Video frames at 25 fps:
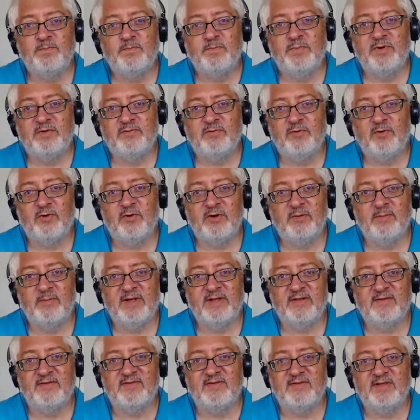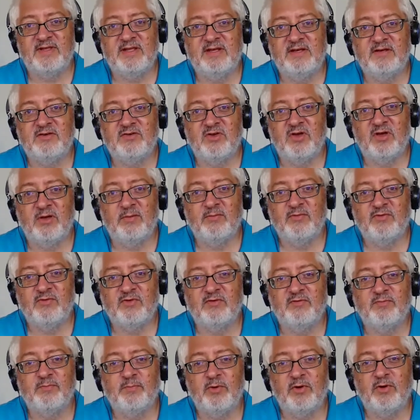performance in terms
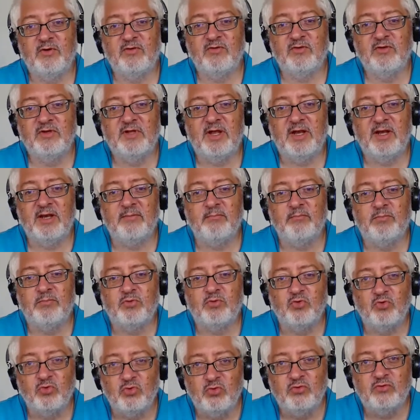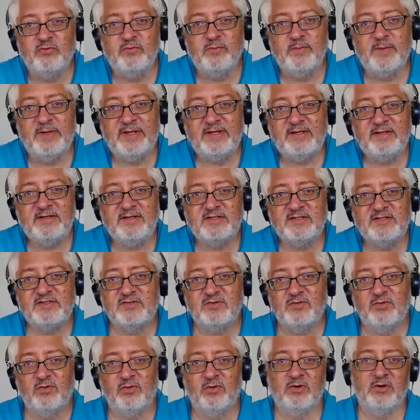of personal improvement
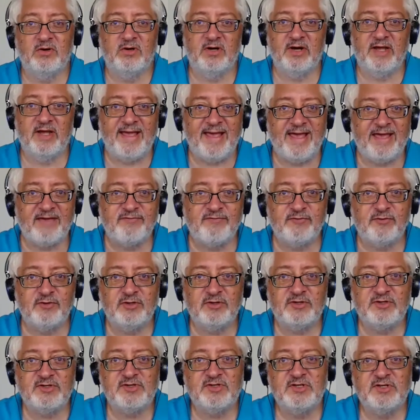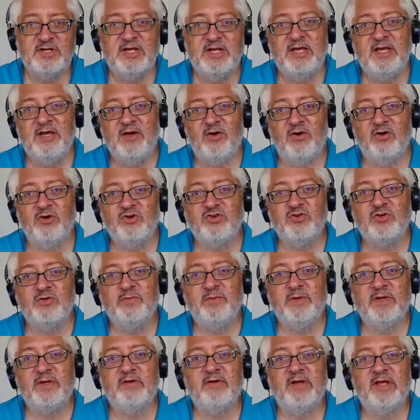or effort, or should
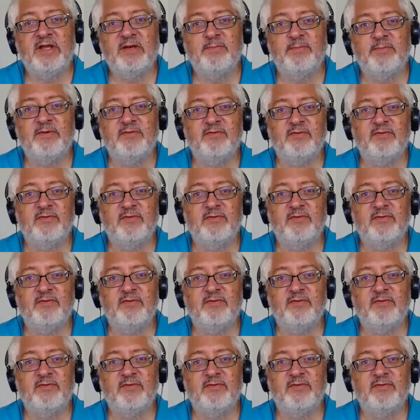we grade mm.